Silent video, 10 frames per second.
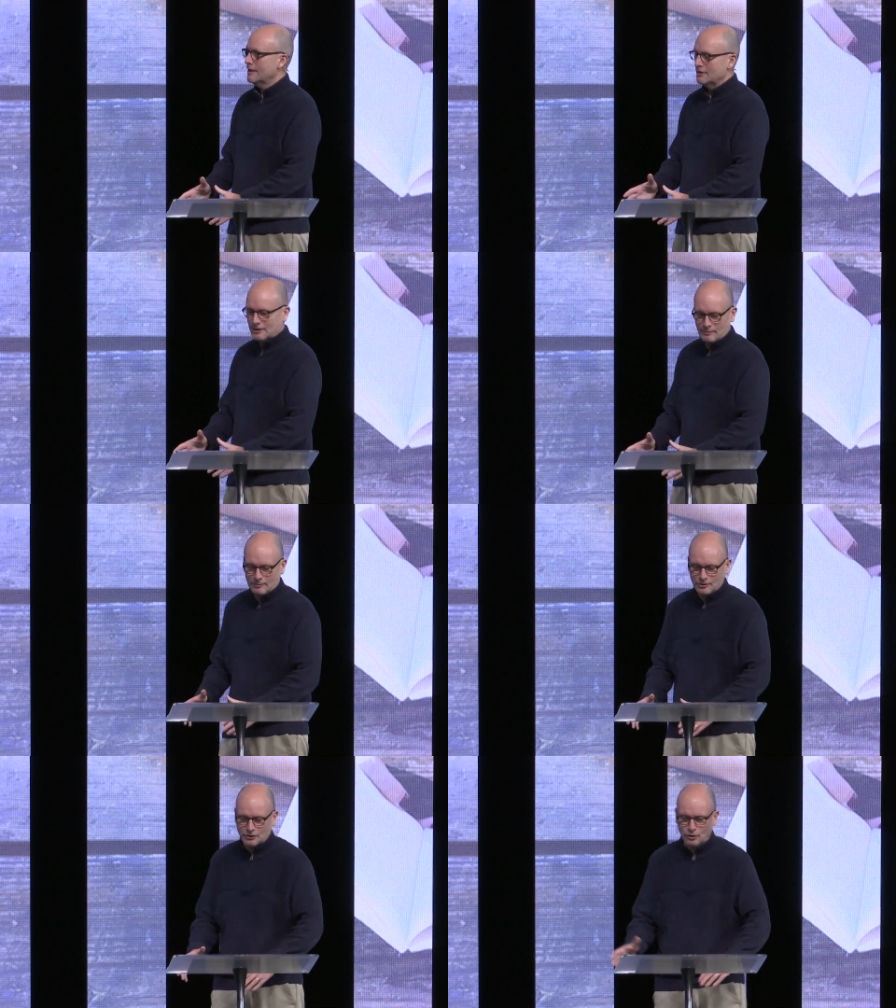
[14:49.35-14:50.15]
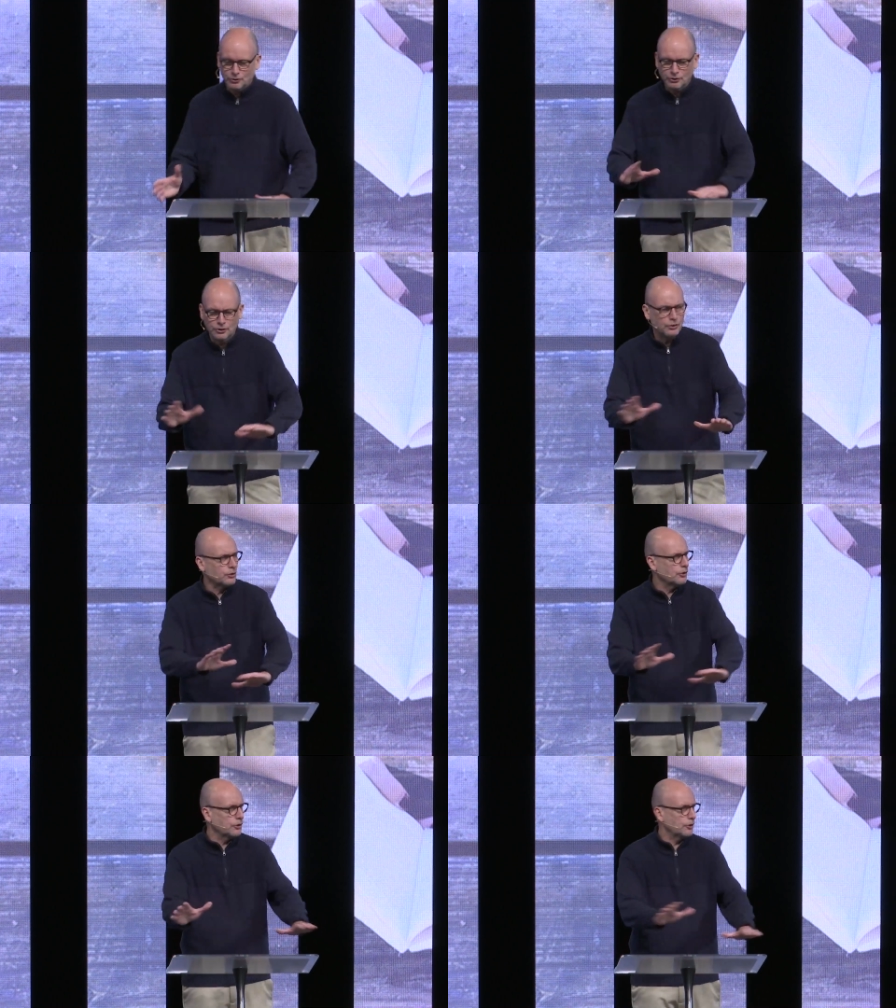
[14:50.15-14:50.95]
Simon Peter said, Oh, no, no, no, no,
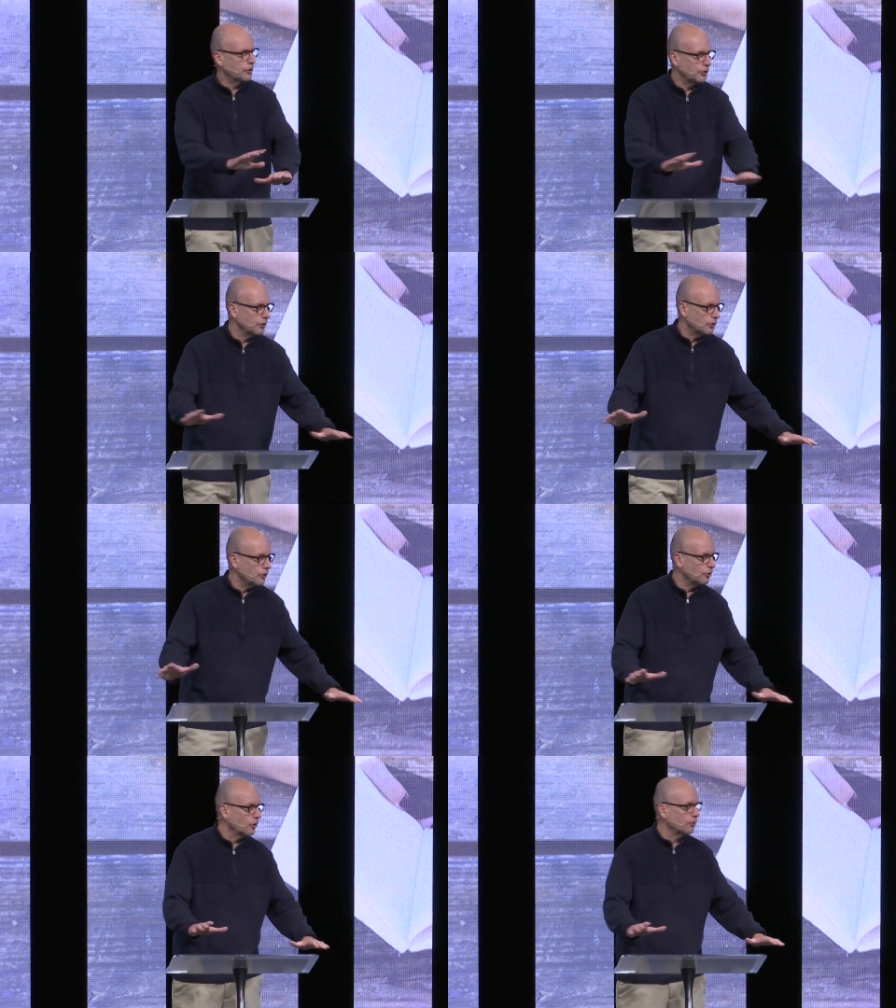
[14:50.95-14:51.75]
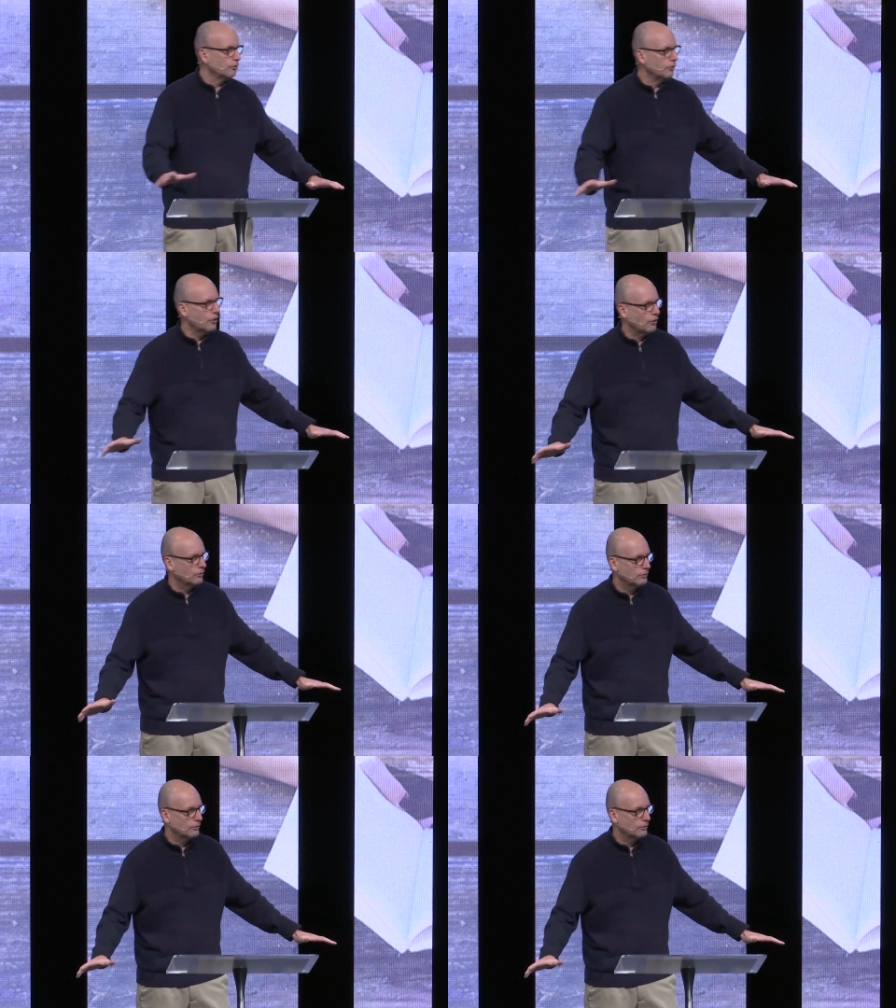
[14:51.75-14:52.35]
no, no, no, no, no, no, no, no.